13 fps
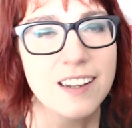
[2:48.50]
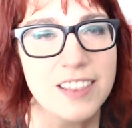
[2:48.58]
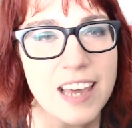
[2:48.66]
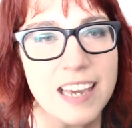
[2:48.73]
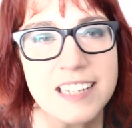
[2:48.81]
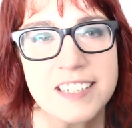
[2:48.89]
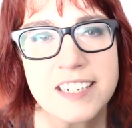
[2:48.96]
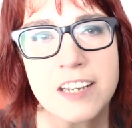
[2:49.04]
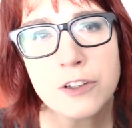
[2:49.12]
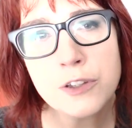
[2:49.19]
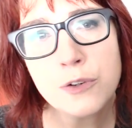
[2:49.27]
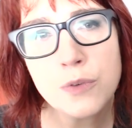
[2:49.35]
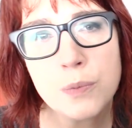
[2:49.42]
The
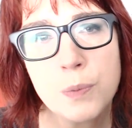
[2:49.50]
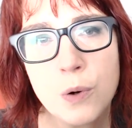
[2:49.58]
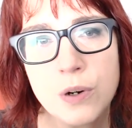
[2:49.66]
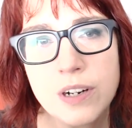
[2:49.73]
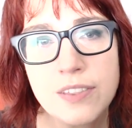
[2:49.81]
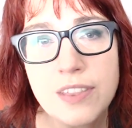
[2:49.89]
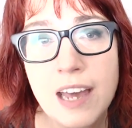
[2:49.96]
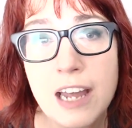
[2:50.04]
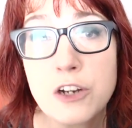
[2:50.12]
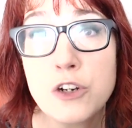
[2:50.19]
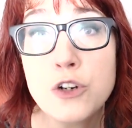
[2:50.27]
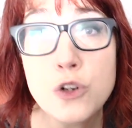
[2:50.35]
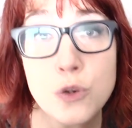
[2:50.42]
ACLU reported
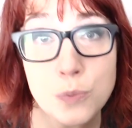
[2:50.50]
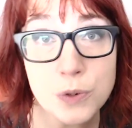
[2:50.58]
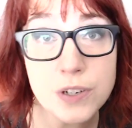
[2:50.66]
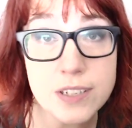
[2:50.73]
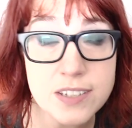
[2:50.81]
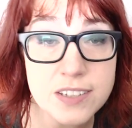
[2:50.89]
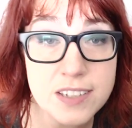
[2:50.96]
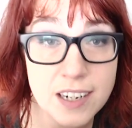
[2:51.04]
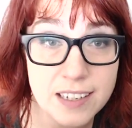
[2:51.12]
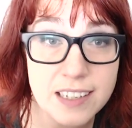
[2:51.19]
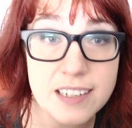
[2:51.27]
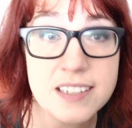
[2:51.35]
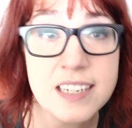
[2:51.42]
that numerous
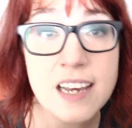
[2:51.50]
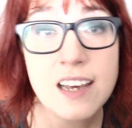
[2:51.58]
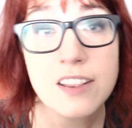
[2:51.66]
studies